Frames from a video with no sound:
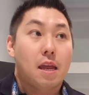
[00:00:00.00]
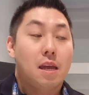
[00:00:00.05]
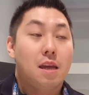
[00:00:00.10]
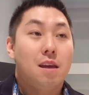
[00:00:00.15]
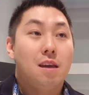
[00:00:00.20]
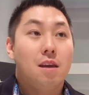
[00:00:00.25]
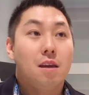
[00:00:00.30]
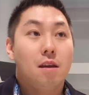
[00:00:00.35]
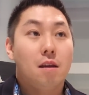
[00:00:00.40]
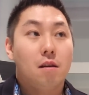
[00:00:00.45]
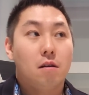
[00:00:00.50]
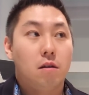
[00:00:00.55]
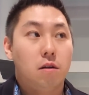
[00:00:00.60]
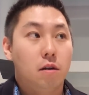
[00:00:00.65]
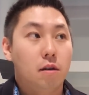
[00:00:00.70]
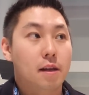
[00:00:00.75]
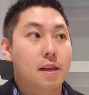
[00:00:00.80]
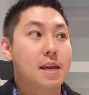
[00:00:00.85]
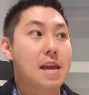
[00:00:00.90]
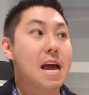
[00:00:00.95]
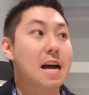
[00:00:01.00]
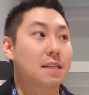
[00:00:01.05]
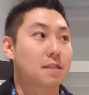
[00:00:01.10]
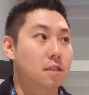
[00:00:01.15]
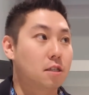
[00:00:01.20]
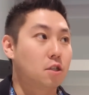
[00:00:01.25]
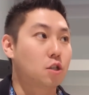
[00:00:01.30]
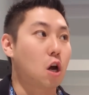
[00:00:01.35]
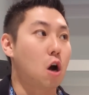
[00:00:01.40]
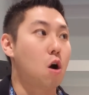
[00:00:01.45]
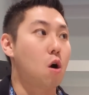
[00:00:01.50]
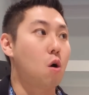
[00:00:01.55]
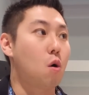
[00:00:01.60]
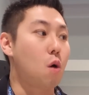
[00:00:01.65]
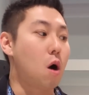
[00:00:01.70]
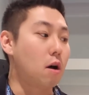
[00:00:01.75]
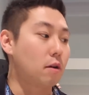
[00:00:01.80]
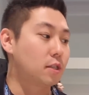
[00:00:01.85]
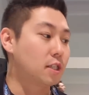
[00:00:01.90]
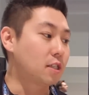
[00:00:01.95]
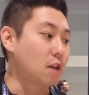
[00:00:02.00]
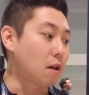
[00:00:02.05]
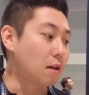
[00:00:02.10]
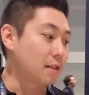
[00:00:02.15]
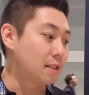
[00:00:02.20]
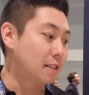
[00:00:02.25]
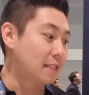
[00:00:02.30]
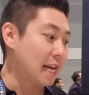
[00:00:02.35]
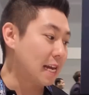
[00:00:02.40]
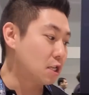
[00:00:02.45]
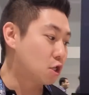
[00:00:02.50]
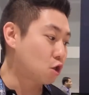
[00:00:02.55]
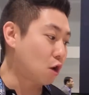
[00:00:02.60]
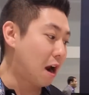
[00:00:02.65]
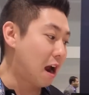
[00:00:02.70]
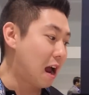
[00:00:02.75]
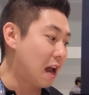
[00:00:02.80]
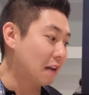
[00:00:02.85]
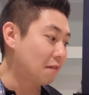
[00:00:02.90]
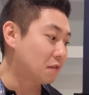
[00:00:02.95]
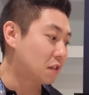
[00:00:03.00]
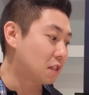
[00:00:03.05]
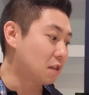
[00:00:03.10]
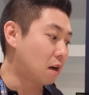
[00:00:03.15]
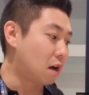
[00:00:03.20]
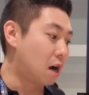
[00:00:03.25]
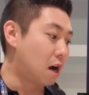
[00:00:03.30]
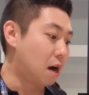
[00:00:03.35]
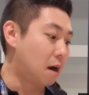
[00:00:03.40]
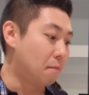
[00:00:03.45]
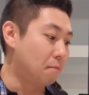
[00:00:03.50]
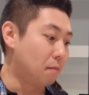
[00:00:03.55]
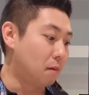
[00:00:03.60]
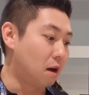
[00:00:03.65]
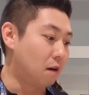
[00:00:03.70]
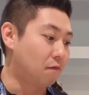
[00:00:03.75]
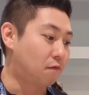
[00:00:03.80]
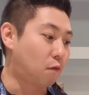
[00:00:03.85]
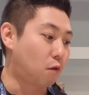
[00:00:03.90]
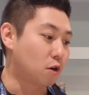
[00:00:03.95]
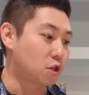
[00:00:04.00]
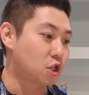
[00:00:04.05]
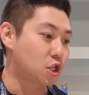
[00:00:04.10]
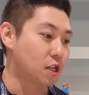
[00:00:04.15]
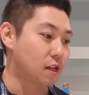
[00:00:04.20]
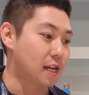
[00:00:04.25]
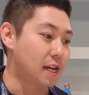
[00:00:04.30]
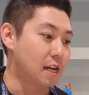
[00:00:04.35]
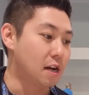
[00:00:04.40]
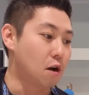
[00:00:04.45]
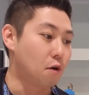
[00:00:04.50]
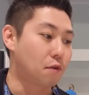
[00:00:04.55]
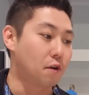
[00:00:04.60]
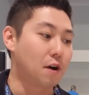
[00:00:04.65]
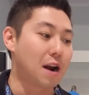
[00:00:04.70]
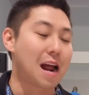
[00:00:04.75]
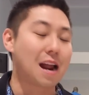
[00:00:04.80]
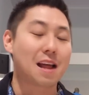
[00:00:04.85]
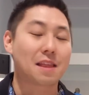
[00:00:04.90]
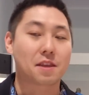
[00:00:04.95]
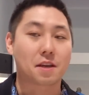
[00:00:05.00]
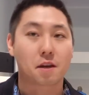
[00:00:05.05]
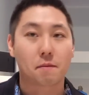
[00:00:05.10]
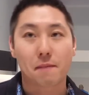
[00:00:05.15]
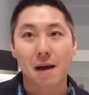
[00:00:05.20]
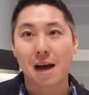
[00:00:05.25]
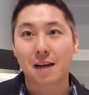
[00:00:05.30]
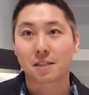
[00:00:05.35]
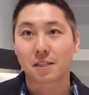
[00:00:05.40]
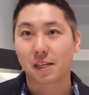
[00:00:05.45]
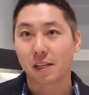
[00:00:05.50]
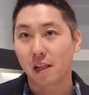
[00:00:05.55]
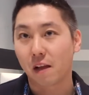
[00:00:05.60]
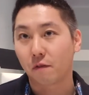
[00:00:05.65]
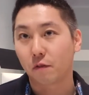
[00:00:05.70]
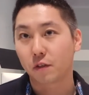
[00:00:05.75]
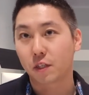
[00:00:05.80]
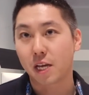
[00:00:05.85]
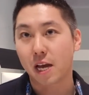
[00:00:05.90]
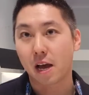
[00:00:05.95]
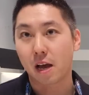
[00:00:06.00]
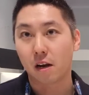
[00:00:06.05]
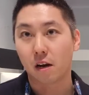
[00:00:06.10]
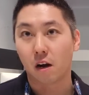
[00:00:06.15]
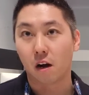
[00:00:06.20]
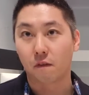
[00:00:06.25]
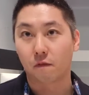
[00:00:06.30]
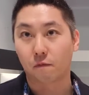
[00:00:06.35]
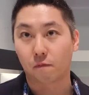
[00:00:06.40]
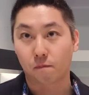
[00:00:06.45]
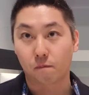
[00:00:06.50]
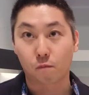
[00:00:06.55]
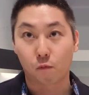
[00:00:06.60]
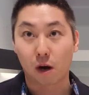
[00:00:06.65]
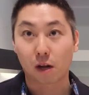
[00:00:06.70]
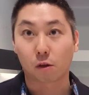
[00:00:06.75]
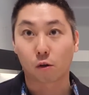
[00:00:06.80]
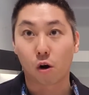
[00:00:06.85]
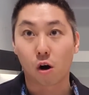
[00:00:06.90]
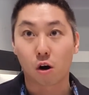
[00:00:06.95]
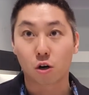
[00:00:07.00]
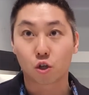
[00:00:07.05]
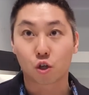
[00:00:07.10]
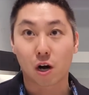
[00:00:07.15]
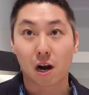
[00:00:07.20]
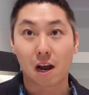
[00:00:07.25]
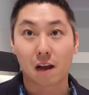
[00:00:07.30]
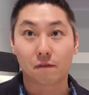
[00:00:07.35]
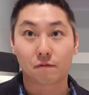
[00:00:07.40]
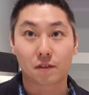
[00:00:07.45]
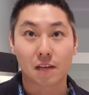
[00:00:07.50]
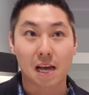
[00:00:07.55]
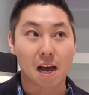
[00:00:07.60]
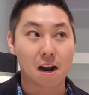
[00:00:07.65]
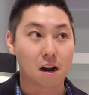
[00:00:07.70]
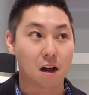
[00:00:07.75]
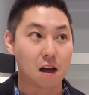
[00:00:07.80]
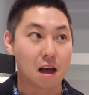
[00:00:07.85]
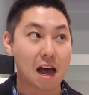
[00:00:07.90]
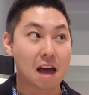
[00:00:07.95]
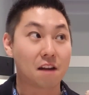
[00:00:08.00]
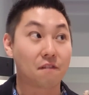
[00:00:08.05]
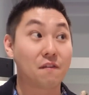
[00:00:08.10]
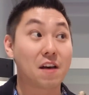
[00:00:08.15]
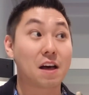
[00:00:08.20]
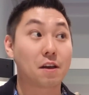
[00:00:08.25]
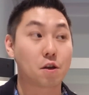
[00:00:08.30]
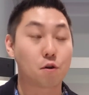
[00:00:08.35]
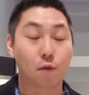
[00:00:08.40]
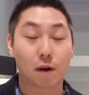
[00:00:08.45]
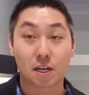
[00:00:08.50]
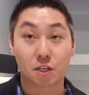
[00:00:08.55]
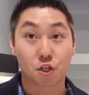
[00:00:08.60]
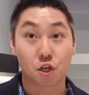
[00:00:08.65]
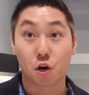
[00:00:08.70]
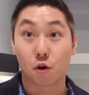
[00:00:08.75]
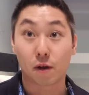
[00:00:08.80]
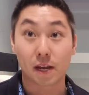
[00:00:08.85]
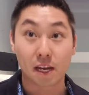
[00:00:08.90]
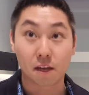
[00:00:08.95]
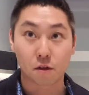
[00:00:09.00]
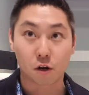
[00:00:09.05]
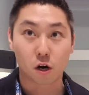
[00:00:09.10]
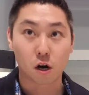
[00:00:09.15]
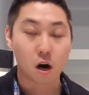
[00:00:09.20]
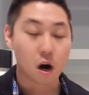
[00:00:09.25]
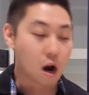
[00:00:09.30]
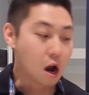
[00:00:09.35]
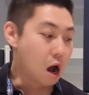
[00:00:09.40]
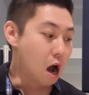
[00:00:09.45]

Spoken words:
Yes, so solid state drives, unfortunately, they're not at the capacity levels yet of regular hard drives at a value ratio either.